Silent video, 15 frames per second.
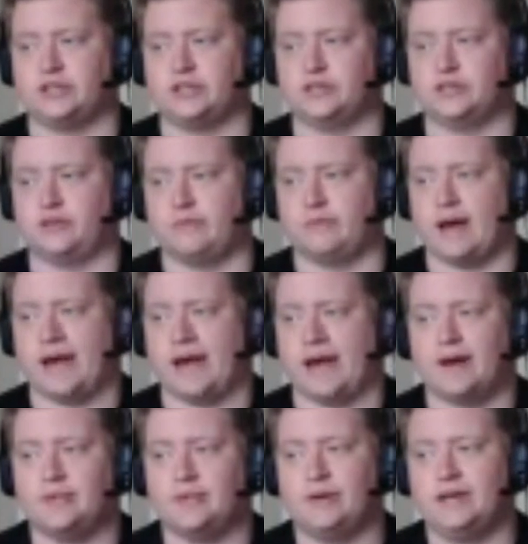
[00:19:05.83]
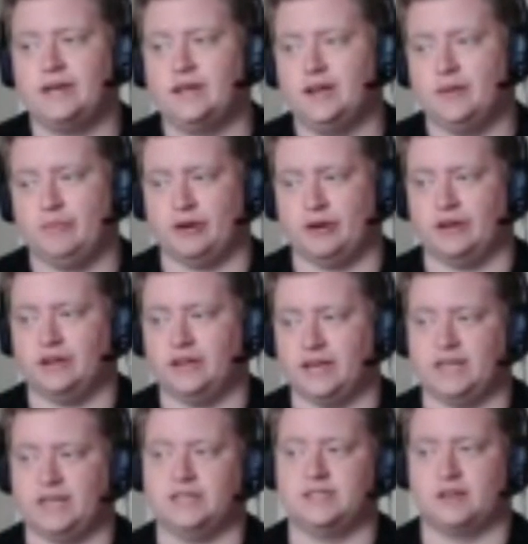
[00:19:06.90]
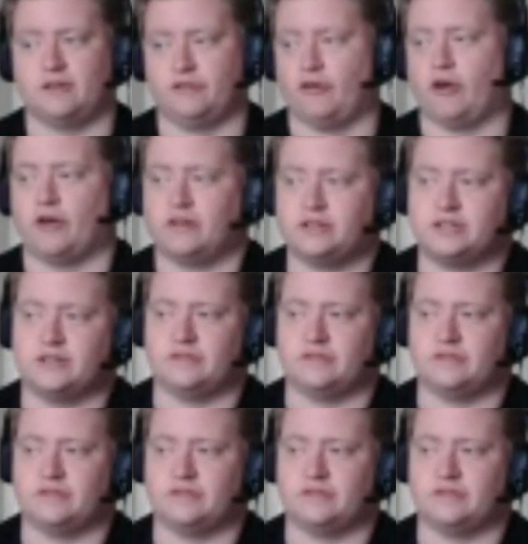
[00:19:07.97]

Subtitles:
is on the map, but it is a forest,